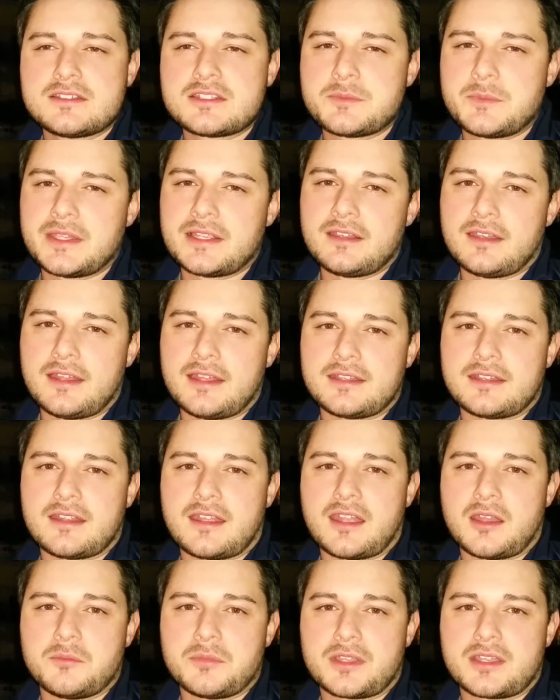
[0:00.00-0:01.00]
It's a big
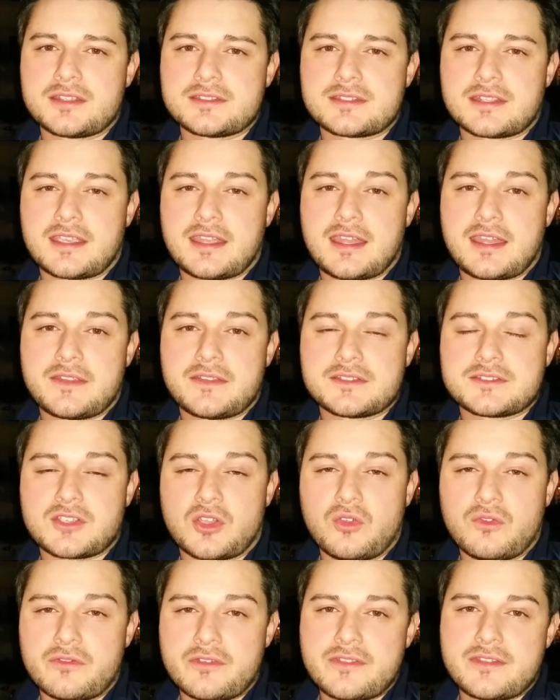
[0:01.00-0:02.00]
letdown because the guy that's
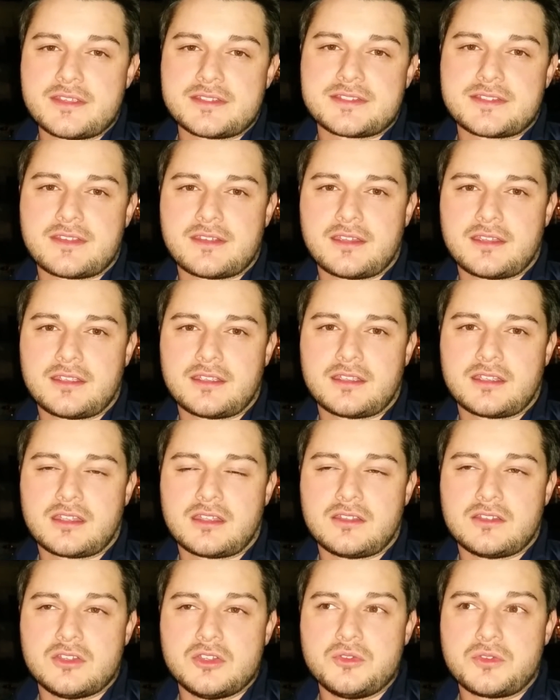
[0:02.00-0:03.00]
over this thing,
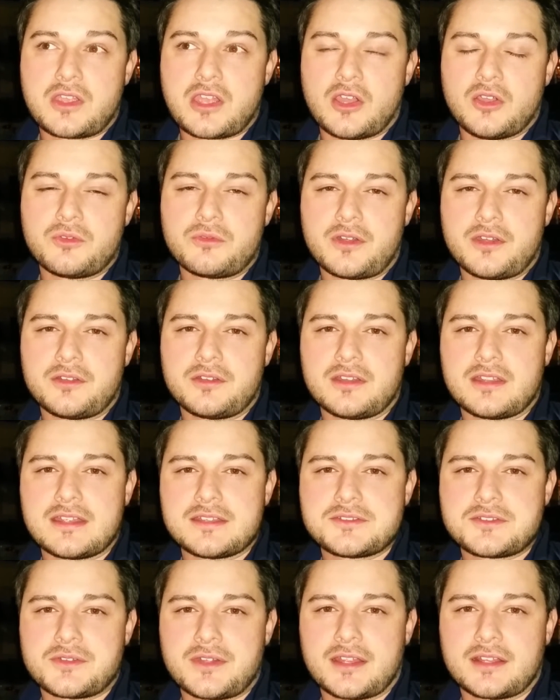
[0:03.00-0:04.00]
who co-wrote it
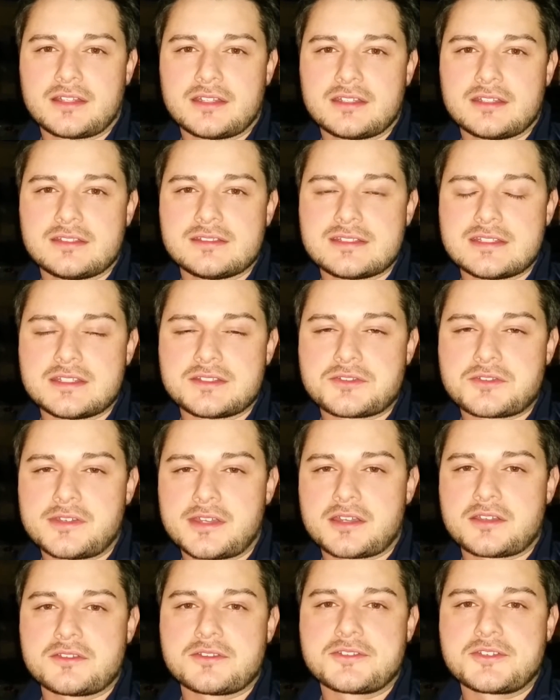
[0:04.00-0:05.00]
and directed it, did
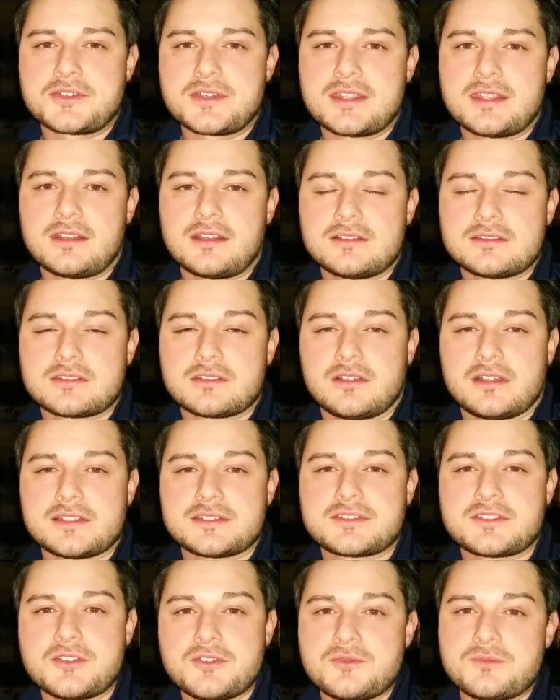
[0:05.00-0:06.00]
Trick or Treat, so I
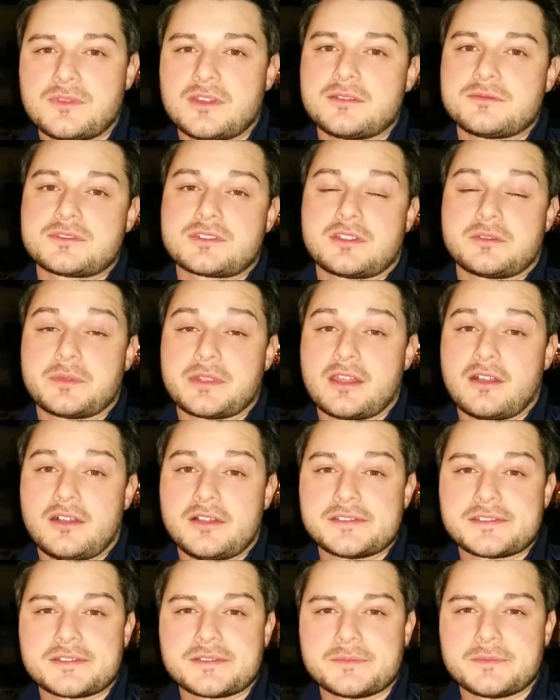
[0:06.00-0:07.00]
assumed that it was going to be
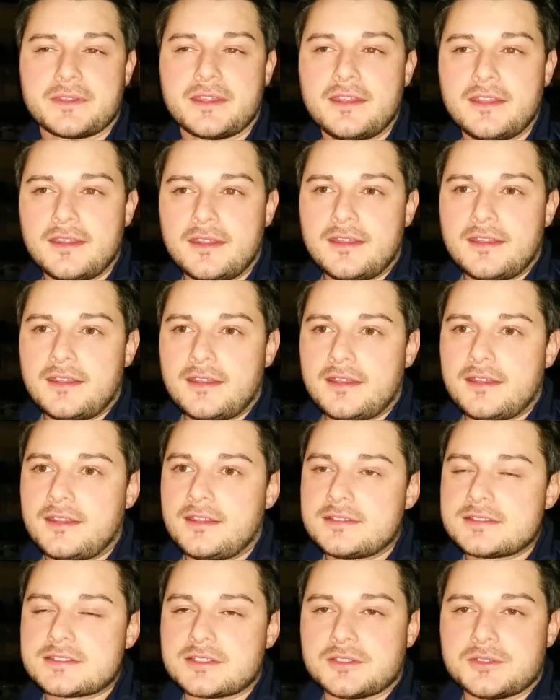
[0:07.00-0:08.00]
awesome.
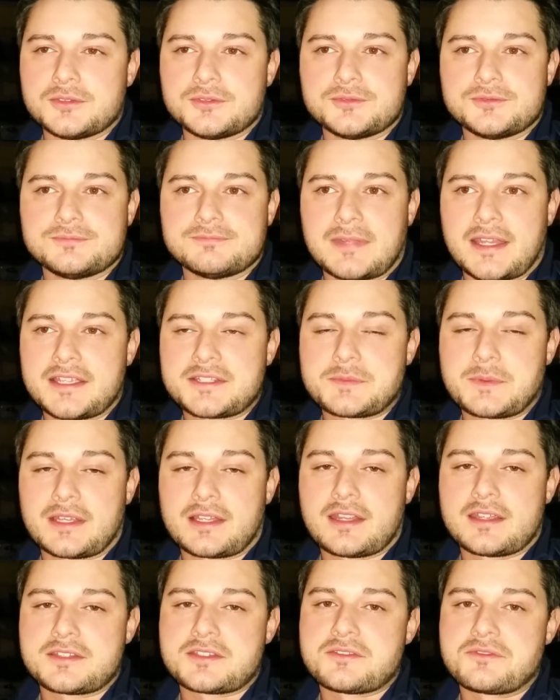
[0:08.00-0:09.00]
So my
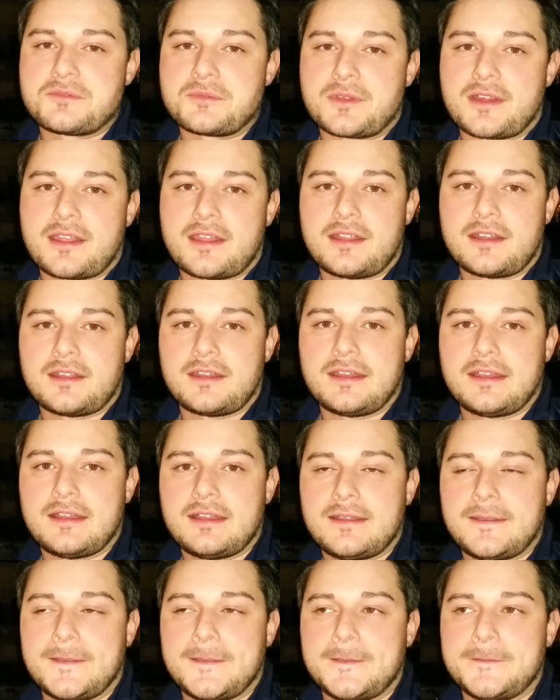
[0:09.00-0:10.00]
expectations were kind of
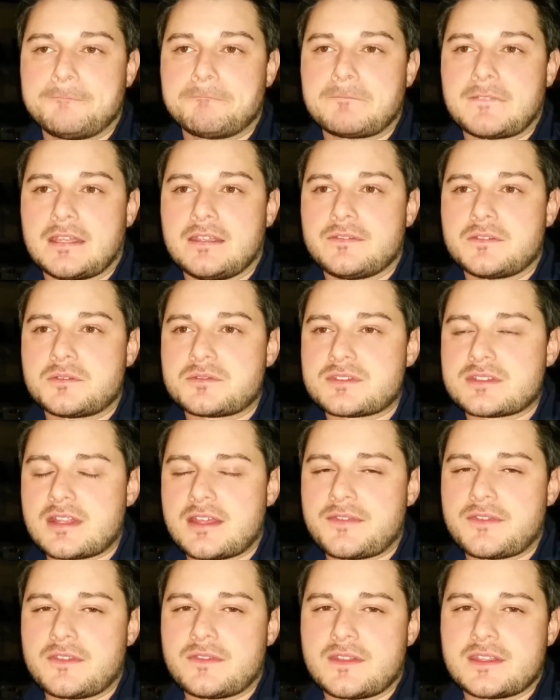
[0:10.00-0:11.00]
high, and there was
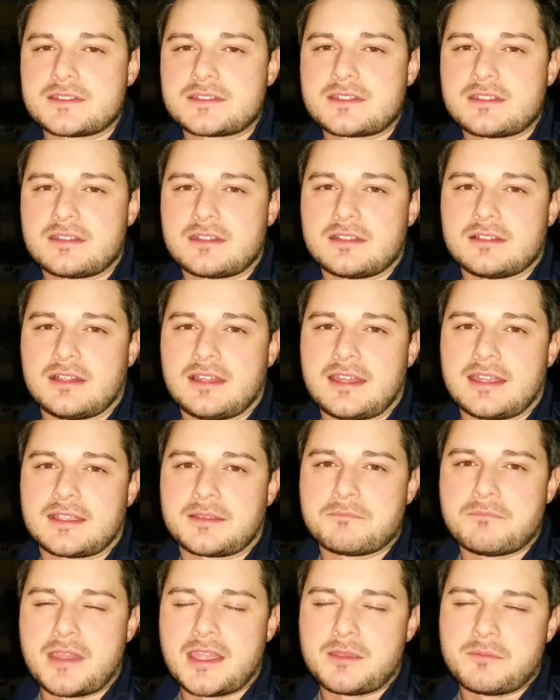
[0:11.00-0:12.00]
nothing that's going to
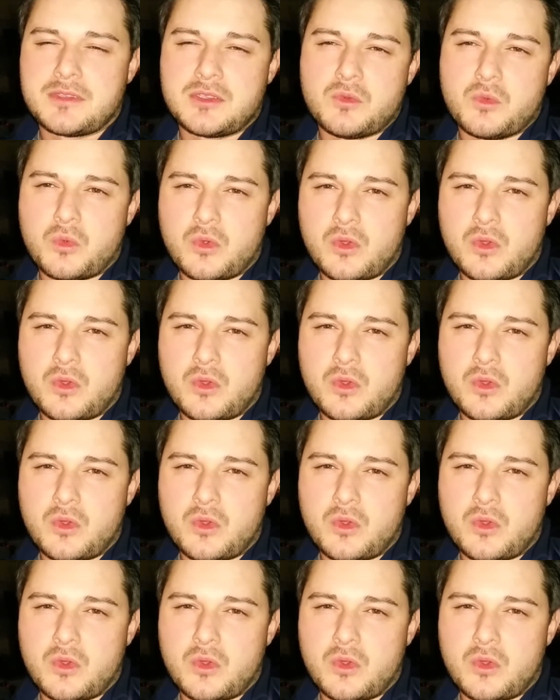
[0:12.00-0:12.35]
like make me